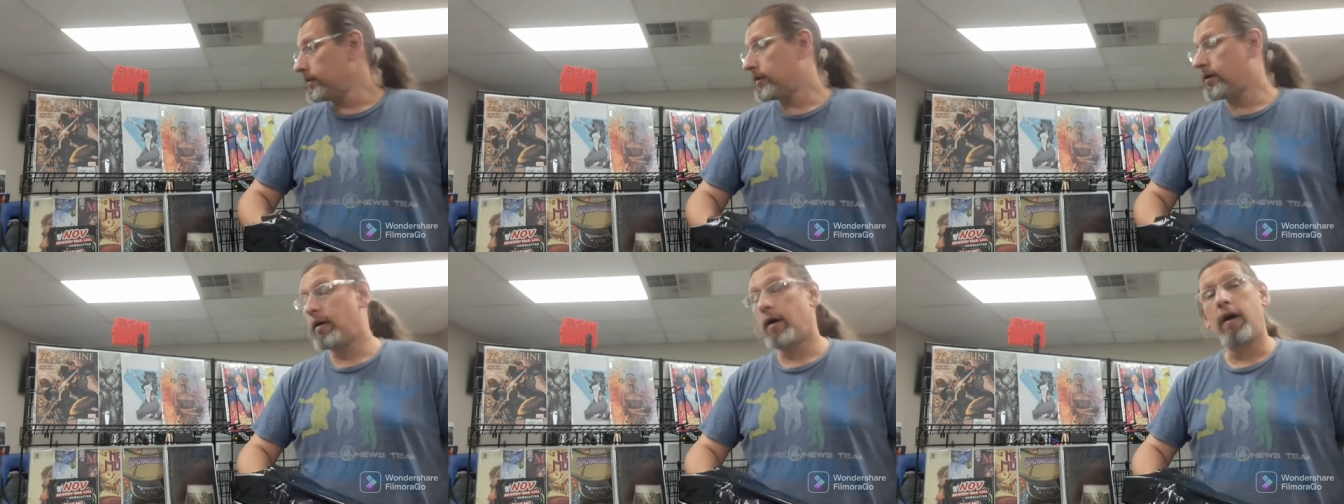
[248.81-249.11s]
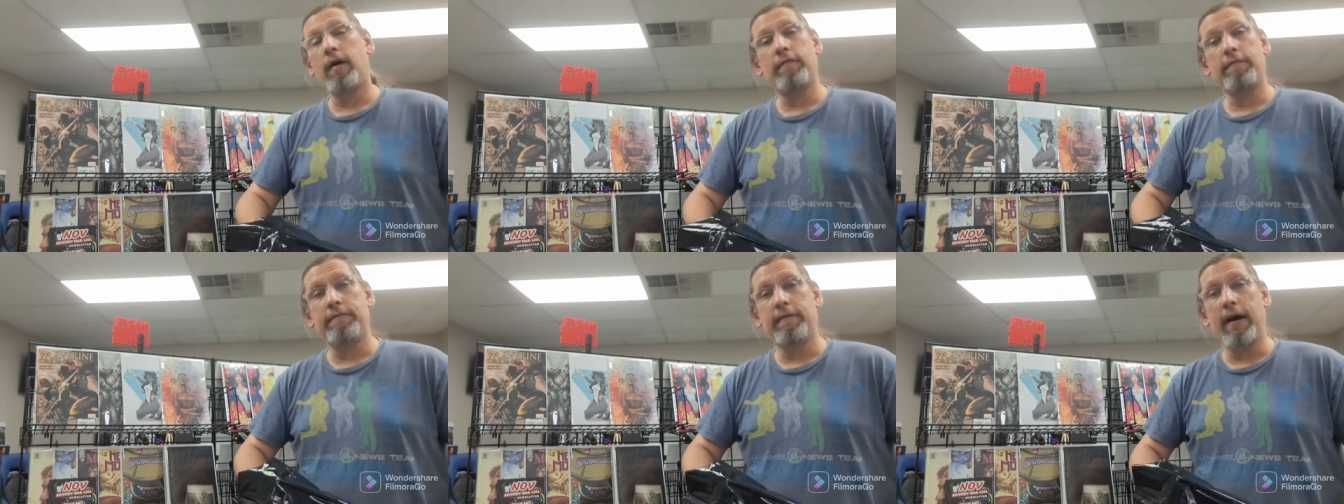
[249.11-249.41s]
There
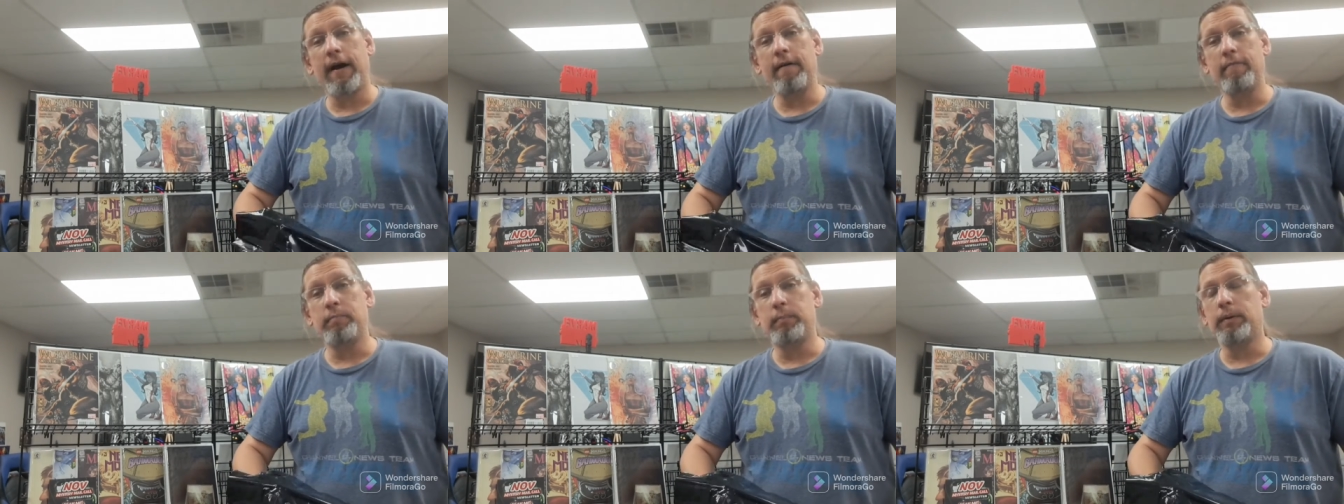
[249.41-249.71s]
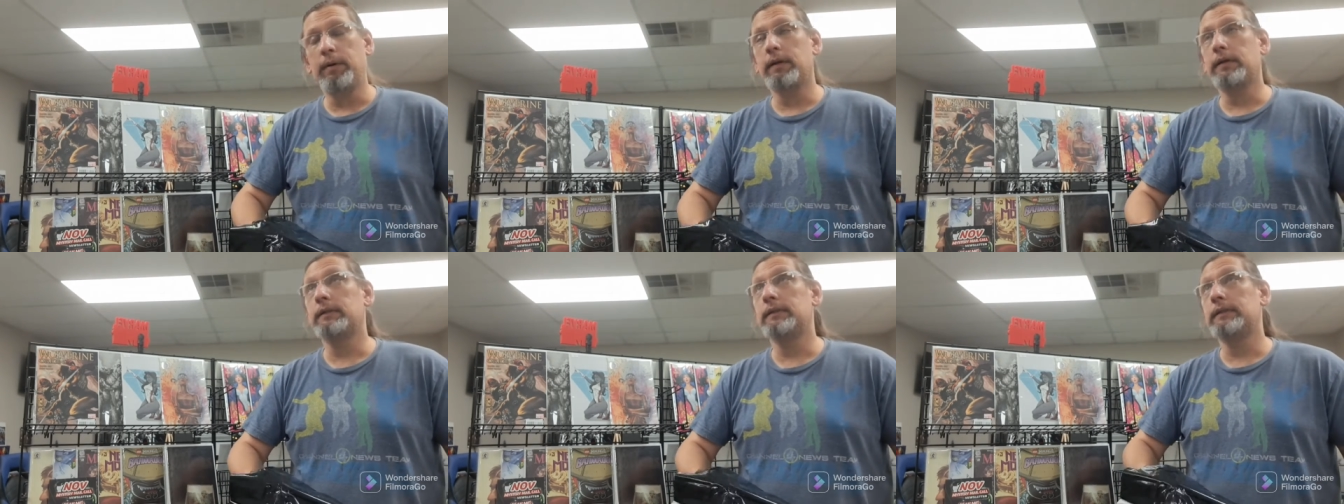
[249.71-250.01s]
are five
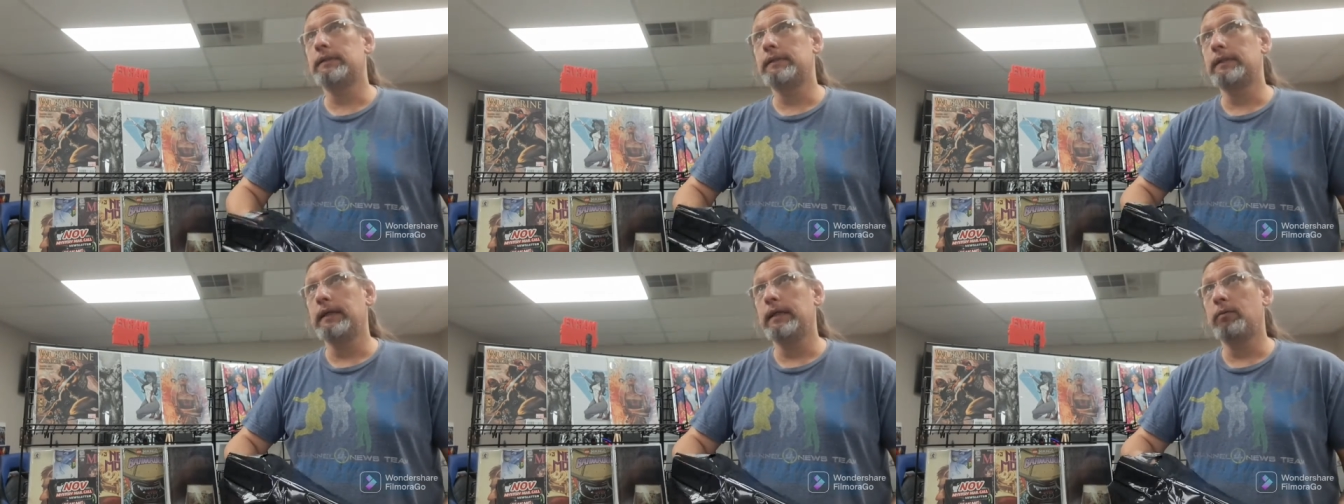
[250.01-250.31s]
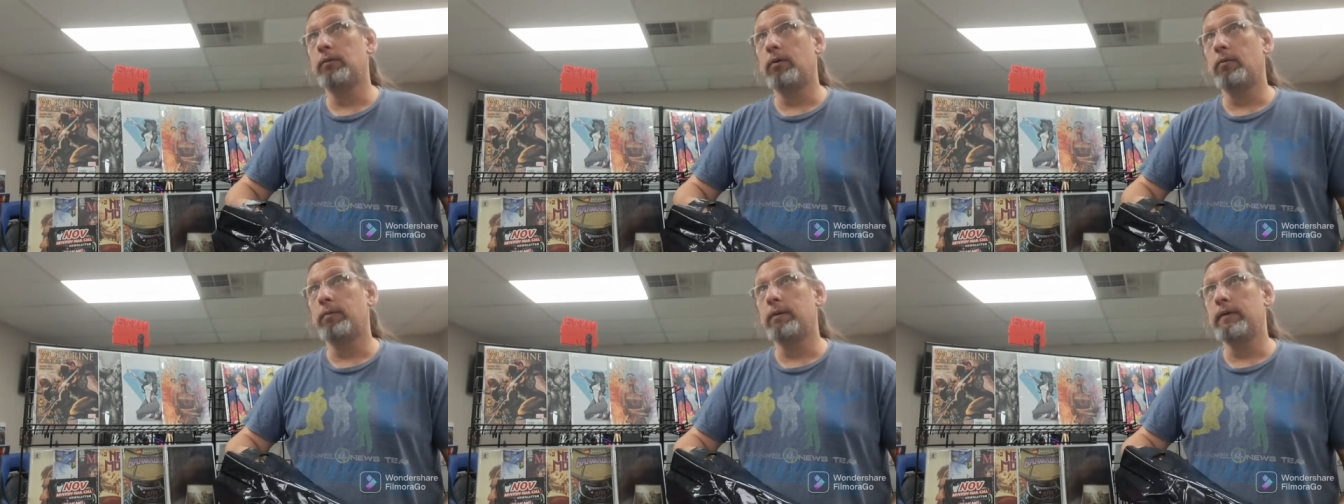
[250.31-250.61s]
books. Let's see
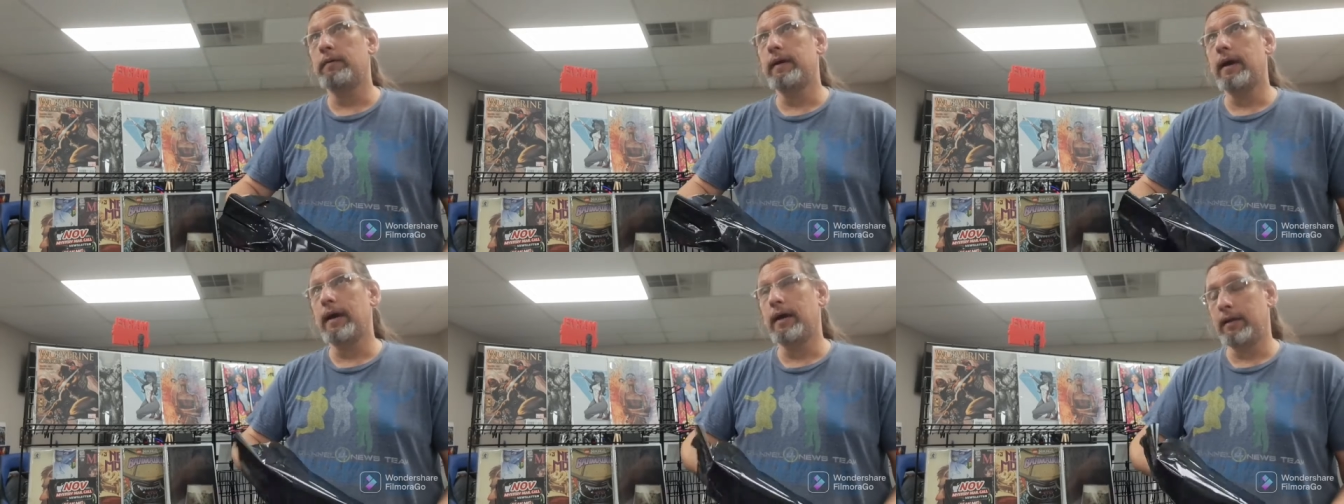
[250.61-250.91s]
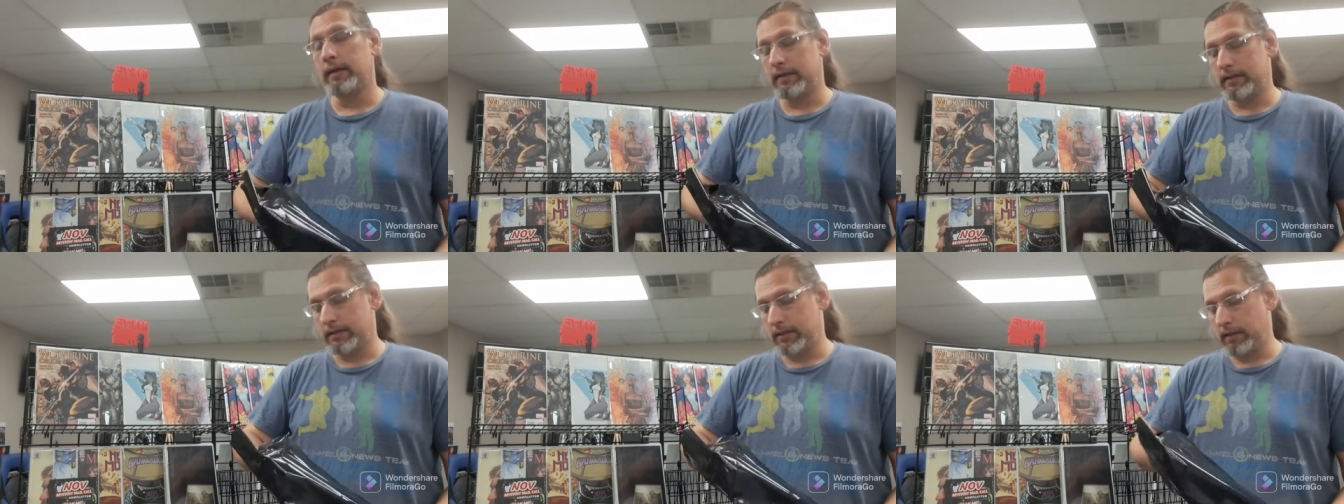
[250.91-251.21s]
what we got.
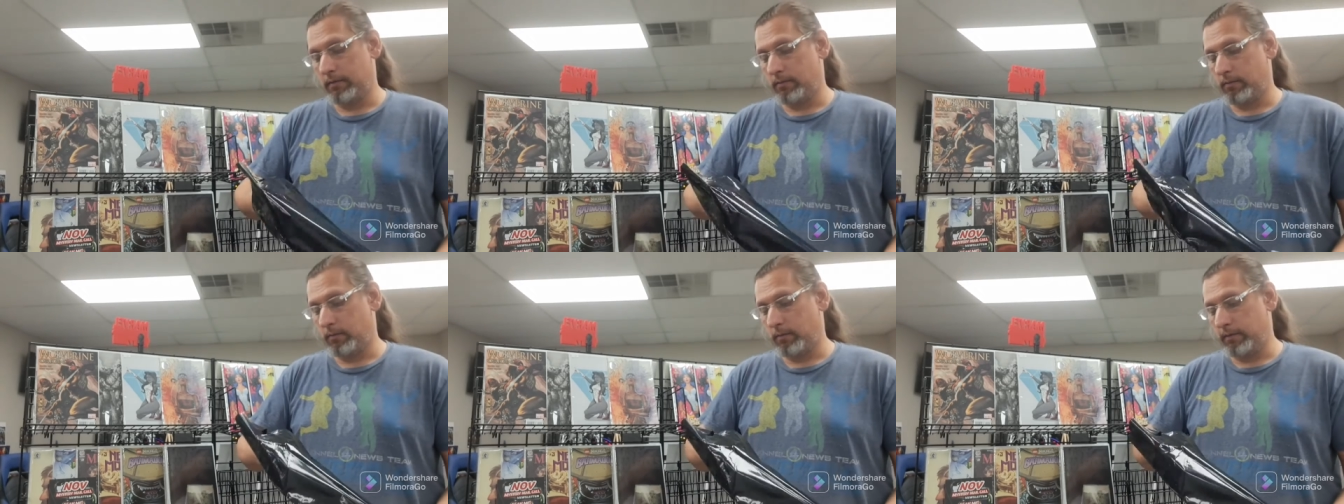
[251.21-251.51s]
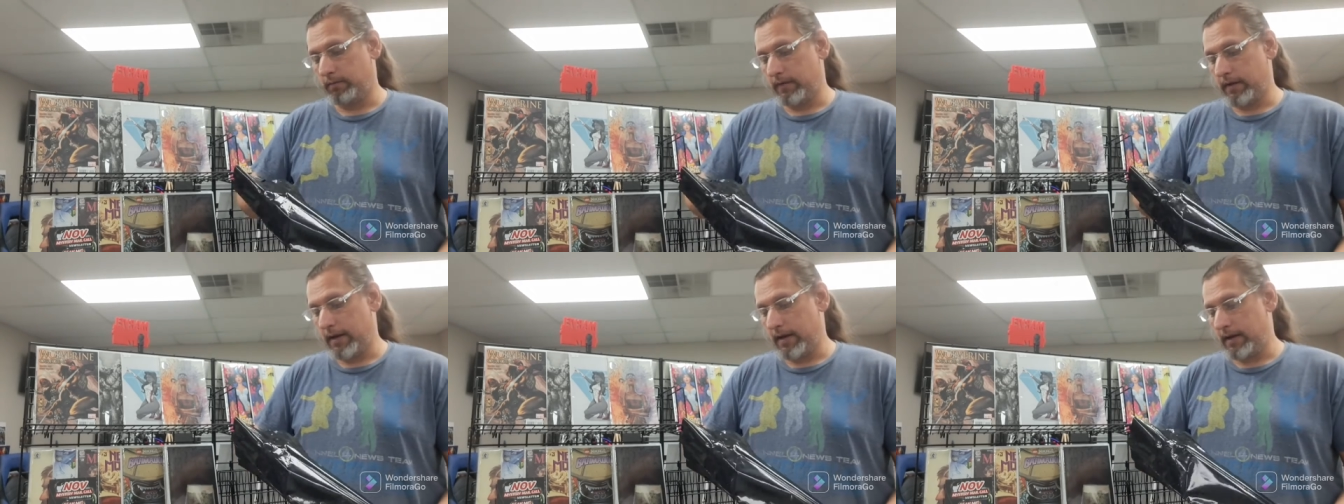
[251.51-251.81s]
Let's see what
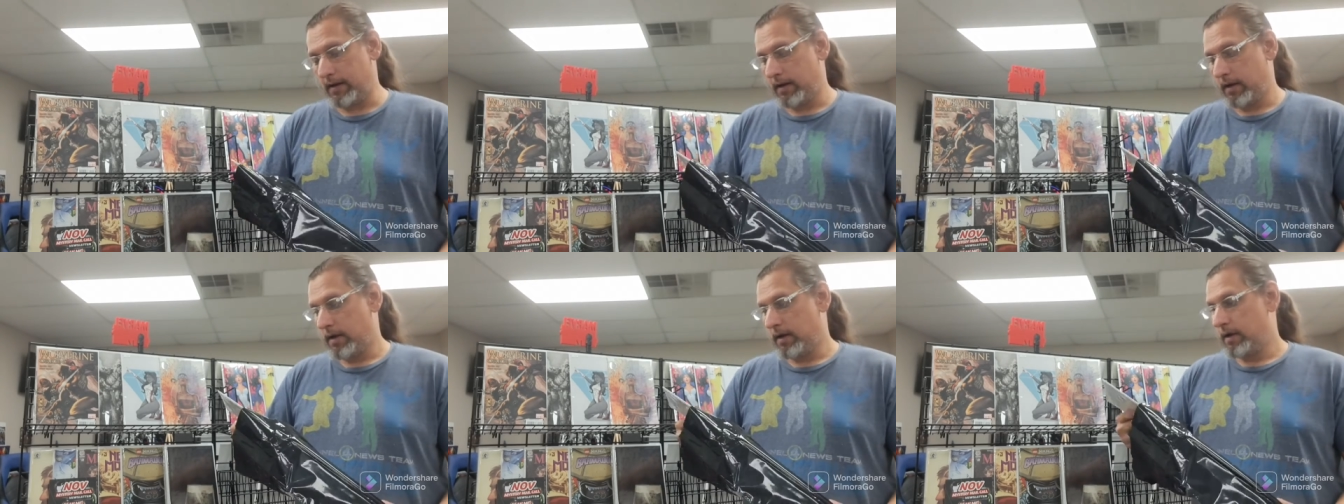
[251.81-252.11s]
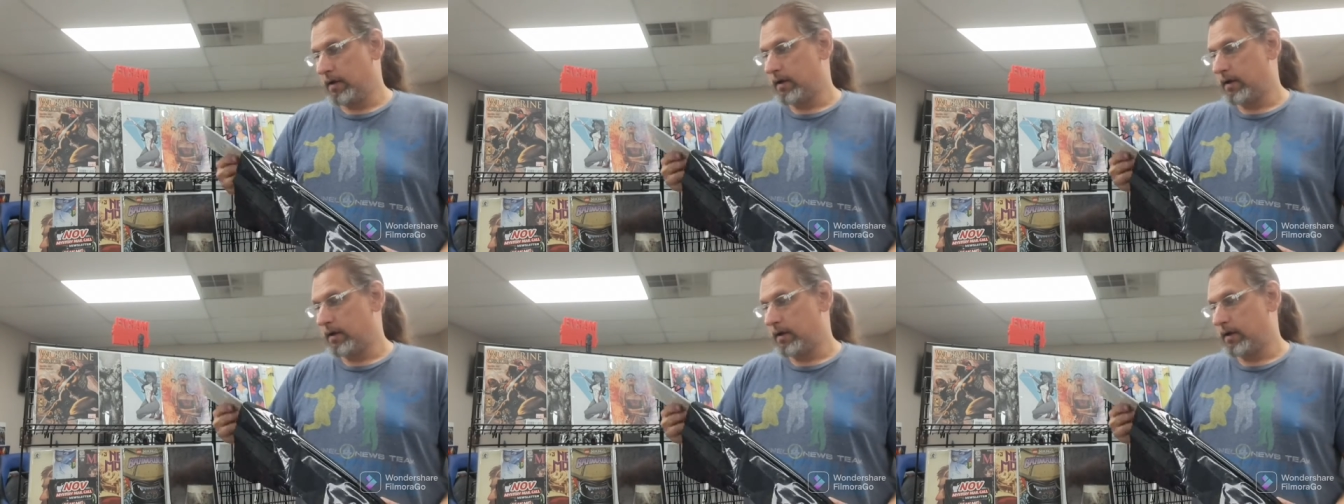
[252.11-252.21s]
we've got.